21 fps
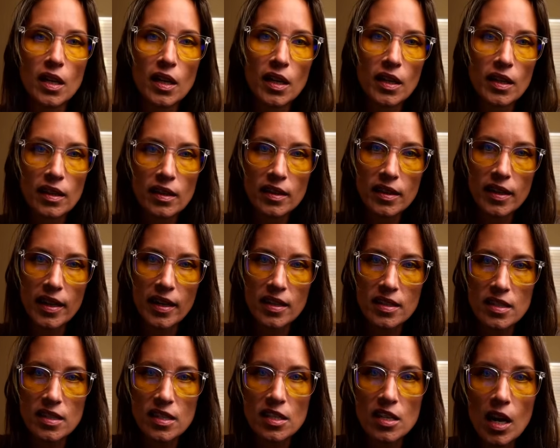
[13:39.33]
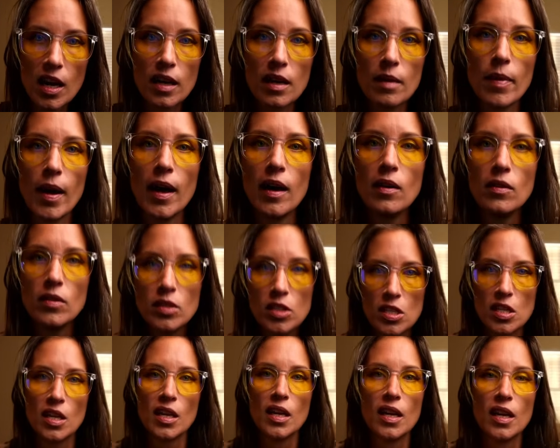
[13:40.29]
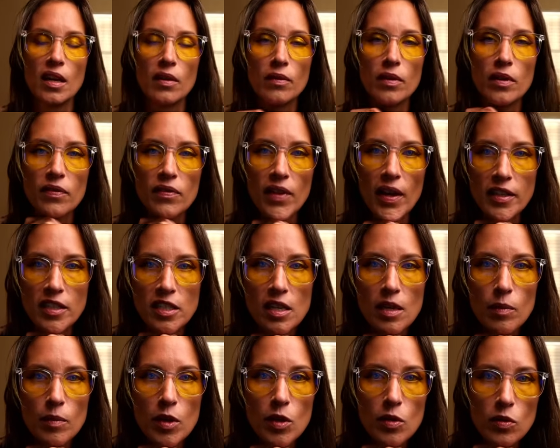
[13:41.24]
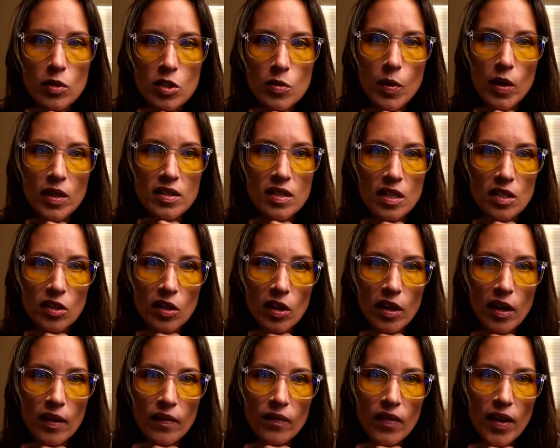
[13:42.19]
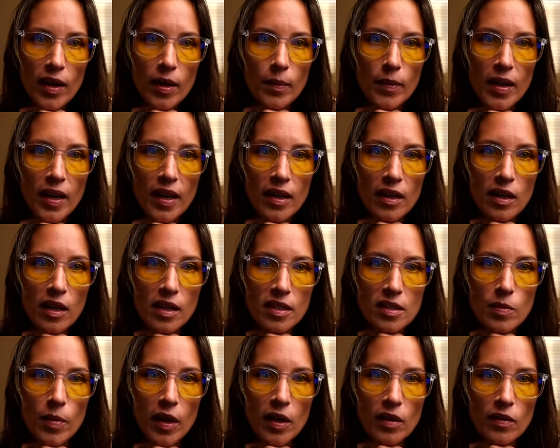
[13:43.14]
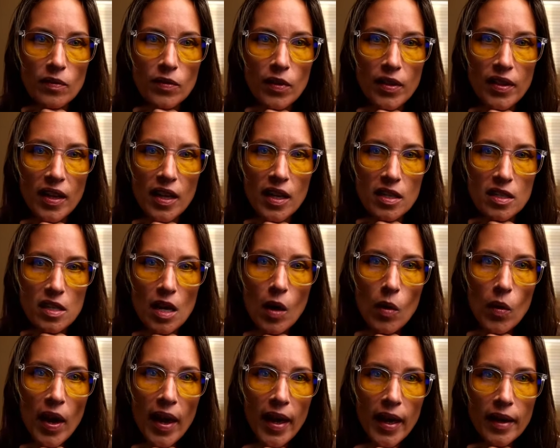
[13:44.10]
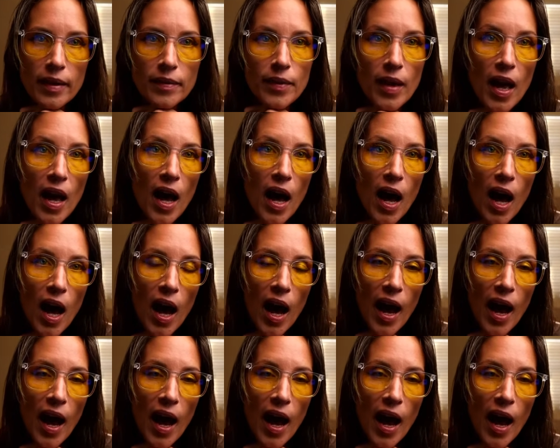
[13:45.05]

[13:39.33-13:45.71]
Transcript: likes to talk about, reflect an immune response in your gut environment caused by harmful things. Okay, I